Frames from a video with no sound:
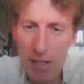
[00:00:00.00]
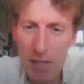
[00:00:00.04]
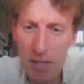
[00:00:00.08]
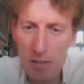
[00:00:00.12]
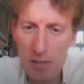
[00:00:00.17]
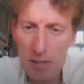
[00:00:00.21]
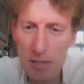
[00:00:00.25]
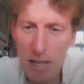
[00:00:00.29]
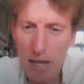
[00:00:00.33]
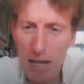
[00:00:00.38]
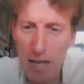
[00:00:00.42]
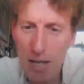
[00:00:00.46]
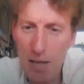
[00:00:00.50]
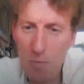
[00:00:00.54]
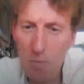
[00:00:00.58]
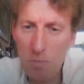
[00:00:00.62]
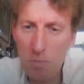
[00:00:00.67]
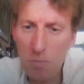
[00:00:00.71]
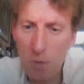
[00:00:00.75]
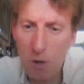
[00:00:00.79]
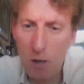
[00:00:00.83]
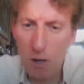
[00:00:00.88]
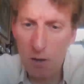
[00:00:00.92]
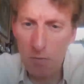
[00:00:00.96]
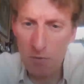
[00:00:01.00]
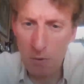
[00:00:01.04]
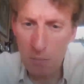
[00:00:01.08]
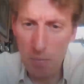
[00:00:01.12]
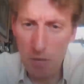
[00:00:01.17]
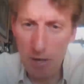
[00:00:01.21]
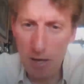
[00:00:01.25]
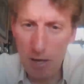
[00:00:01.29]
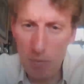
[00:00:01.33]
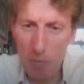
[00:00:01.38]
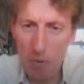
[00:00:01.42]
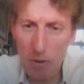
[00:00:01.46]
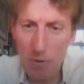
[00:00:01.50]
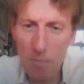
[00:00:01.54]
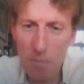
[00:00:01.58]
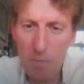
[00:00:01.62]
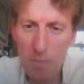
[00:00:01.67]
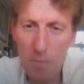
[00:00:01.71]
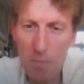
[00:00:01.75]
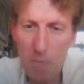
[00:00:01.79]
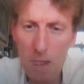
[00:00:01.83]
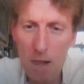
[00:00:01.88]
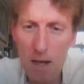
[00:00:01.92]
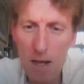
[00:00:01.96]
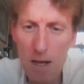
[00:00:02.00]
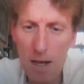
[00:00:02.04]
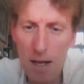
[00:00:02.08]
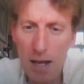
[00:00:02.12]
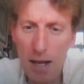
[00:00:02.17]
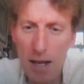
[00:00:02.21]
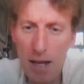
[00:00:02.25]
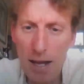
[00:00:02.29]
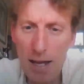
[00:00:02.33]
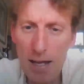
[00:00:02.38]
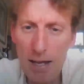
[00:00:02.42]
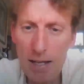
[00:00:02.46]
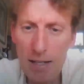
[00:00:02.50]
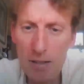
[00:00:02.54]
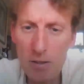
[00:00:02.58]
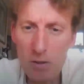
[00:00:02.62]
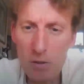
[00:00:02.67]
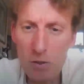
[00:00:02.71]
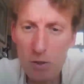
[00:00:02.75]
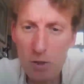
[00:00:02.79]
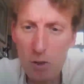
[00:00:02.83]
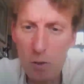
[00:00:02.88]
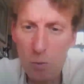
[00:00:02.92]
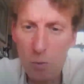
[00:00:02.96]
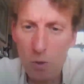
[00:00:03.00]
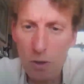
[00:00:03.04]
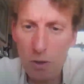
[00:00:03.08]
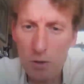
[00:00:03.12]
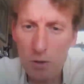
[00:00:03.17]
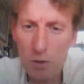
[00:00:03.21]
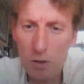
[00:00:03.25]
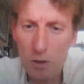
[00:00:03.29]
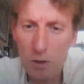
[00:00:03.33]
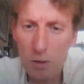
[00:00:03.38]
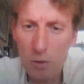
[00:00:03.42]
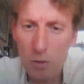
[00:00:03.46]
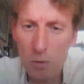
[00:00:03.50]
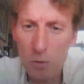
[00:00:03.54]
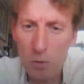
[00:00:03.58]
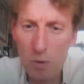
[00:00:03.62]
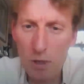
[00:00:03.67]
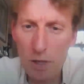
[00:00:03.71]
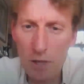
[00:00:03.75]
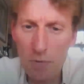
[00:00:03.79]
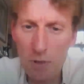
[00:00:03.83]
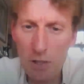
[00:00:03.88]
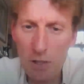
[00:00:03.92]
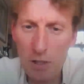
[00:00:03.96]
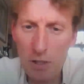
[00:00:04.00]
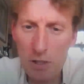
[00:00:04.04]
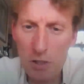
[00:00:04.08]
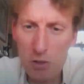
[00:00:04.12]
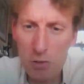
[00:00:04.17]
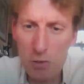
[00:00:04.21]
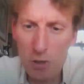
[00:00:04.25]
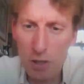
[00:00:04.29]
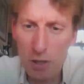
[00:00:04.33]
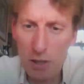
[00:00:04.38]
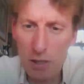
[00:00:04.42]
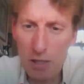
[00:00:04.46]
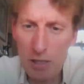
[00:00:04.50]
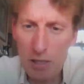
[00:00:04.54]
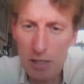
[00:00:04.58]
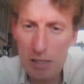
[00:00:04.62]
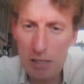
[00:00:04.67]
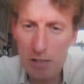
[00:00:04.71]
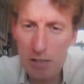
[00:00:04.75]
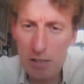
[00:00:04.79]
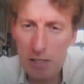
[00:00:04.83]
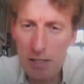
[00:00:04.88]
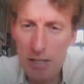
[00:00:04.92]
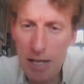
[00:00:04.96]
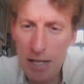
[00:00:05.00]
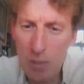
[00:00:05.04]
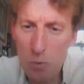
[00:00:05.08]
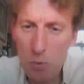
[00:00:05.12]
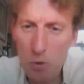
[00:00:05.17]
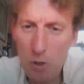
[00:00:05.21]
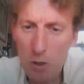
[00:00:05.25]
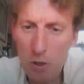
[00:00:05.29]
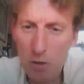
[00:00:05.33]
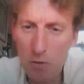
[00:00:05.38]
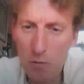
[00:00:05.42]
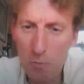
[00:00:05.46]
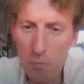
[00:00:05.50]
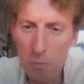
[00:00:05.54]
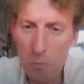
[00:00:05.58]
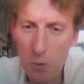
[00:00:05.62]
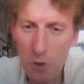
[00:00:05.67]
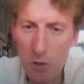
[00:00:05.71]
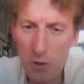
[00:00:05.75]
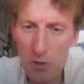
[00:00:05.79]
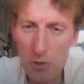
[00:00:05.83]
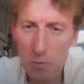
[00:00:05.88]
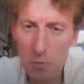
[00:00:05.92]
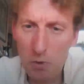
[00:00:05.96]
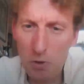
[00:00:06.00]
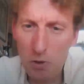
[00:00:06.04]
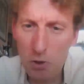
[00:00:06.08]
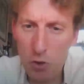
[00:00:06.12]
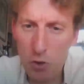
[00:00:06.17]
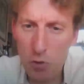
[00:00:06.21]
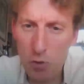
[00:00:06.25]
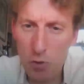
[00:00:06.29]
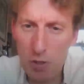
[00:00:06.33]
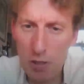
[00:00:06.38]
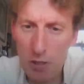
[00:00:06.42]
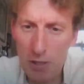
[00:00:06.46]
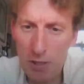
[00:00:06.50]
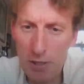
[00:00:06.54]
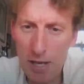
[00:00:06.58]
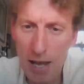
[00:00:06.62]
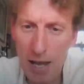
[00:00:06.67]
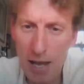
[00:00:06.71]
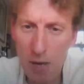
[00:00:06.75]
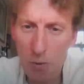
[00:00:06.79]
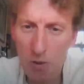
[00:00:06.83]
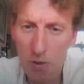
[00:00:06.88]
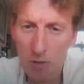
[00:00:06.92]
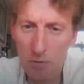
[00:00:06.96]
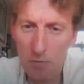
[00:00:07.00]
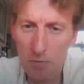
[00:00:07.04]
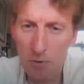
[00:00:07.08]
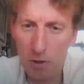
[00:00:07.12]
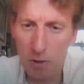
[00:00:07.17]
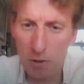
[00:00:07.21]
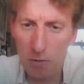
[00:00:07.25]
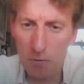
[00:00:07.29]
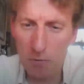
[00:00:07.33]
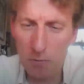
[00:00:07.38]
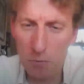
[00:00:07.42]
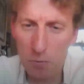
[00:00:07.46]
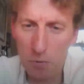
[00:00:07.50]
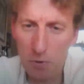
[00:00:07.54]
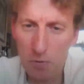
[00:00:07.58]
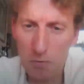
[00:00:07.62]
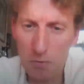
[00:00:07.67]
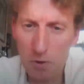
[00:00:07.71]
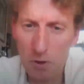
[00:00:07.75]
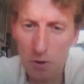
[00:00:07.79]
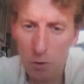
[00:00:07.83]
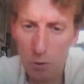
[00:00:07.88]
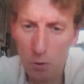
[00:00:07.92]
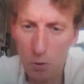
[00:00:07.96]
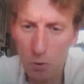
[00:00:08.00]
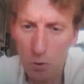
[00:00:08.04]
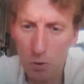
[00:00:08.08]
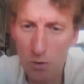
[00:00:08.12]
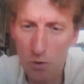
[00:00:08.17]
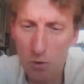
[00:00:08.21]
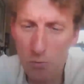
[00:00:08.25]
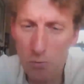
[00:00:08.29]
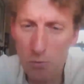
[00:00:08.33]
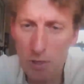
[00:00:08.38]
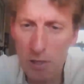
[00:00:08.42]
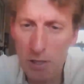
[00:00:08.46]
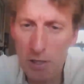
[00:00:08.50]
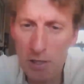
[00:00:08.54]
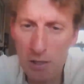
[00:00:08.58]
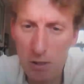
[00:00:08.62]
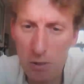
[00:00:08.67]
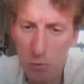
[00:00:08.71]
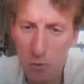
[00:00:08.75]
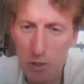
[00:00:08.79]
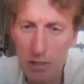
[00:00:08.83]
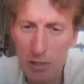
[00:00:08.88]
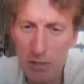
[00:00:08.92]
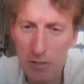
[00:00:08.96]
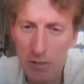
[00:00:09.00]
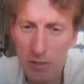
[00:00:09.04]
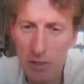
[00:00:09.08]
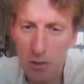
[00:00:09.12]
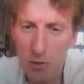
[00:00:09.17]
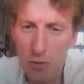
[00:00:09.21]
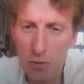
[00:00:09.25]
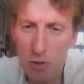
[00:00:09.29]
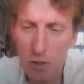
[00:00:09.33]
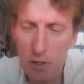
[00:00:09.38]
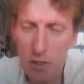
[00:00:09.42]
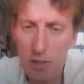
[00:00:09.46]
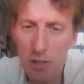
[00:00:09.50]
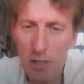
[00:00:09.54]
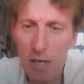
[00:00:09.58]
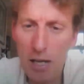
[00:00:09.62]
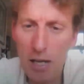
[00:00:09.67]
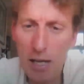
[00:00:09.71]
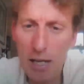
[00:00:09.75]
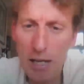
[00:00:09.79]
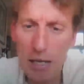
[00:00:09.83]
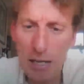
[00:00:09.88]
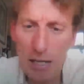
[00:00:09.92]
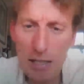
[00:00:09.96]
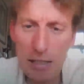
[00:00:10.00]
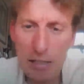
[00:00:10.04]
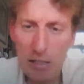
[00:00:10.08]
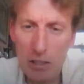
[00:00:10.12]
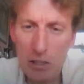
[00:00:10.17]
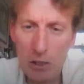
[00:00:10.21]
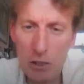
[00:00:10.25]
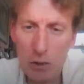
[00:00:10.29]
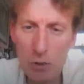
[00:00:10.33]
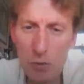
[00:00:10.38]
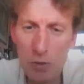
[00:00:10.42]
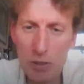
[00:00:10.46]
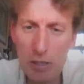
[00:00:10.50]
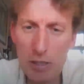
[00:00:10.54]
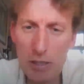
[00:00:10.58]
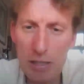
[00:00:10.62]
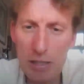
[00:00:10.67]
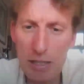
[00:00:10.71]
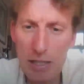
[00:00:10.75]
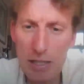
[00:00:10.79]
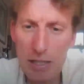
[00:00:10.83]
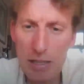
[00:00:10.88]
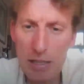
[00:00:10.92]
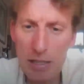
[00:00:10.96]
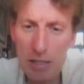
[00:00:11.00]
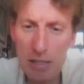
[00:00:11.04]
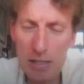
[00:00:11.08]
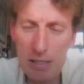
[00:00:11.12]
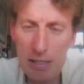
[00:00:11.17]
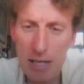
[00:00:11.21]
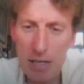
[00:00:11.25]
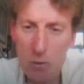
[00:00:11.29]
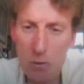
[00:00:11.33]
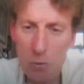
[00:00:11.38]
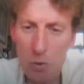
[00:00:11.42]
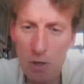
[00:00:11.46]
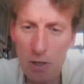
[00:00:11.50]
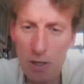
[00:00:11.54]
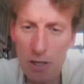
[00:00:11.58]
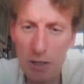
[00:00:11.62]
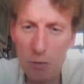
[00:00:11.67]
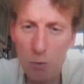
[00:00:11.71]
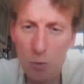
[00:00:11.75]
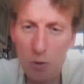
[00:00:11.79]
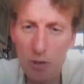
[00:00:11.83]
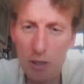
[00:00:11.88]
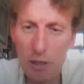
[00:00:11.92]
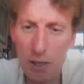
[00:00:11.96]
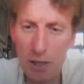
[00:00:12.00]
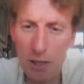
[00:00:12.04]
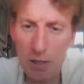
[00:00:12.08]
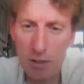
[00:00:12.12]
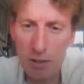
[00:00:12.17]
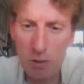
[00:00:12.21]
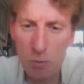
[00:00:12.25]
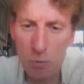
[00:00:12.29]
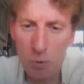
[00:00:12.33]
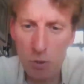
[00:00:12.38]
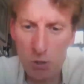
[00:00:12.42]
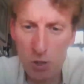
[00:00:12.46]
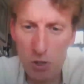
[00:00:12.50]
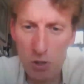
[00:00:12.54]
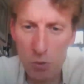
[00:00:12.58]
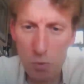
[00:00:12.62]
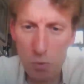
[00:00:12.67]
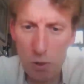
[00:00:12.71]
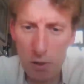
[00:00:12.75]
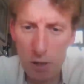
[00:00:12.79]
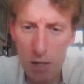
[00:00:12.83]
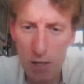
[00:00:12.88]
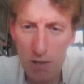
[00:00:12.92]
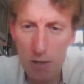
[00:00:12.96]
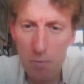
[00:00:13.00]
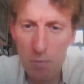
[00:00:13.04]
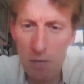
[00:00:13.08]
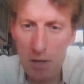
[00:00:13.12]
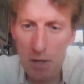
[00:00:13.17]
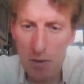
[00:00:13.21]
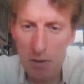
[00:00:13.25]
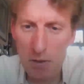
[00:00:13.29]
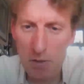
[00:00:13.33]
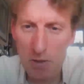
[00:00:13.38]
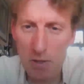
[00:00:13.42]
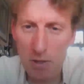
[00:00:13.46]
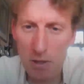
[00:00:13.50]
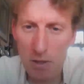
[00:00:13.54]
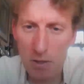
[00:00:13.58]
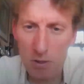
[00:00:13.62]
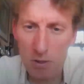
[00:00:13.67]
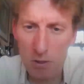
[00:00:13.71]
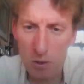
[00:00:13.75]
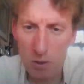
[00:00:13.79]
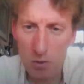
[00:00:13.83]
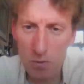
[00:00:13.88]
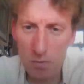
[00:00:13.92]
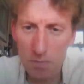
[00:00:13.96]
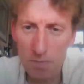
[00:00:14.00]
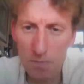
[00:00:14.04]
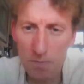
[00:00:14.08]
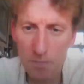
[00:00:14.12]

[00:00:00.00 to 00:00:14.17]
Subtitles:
is the aim of the paper. And what we have reconstructed is the network of possible trees, how it evolved. We've got all the realistic trees included in this network at one glance, which is what other methods can't do.